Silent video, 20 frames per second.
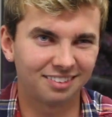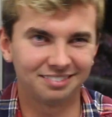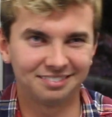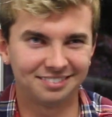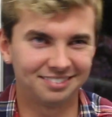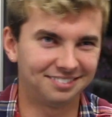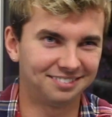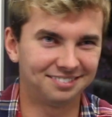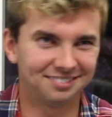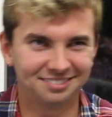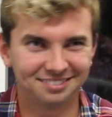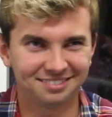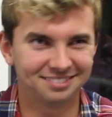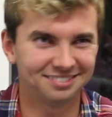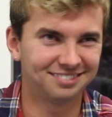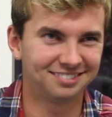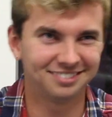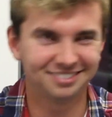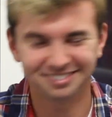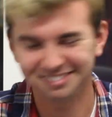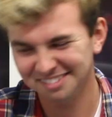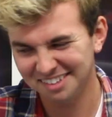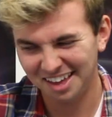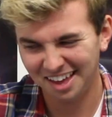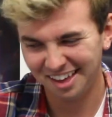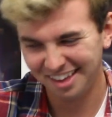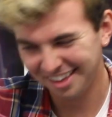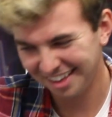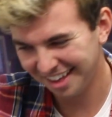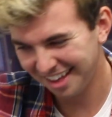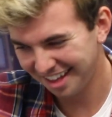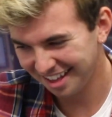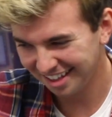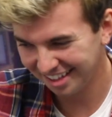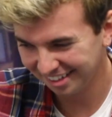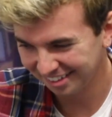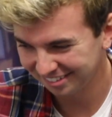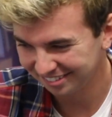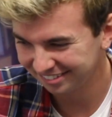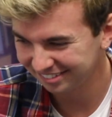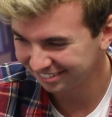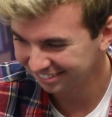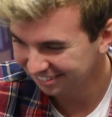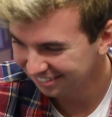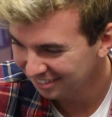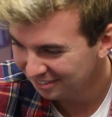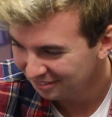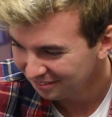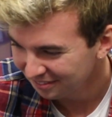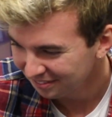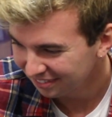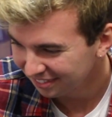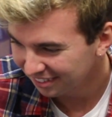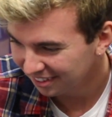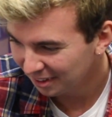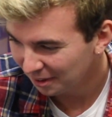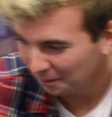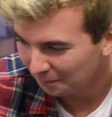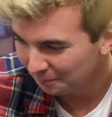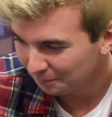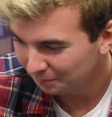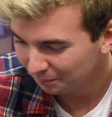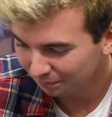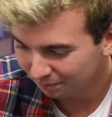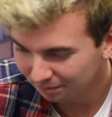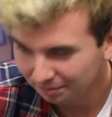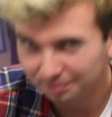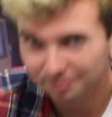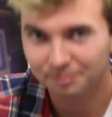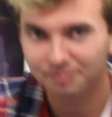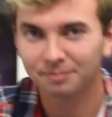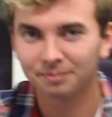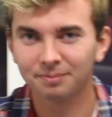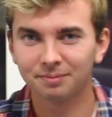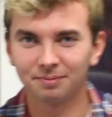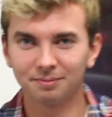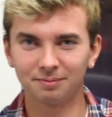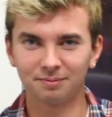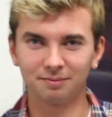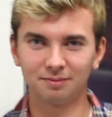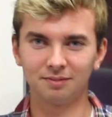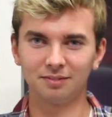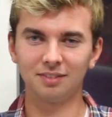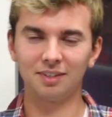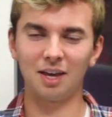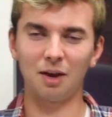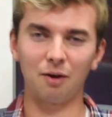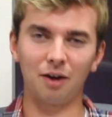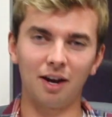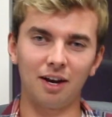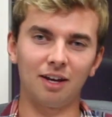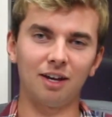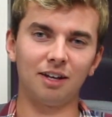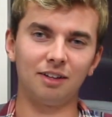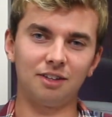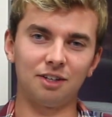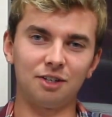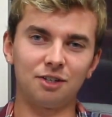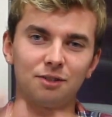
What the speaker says: The Chateau's so good. All right, sorry, we gotta cut this short. I gotta replace the battery.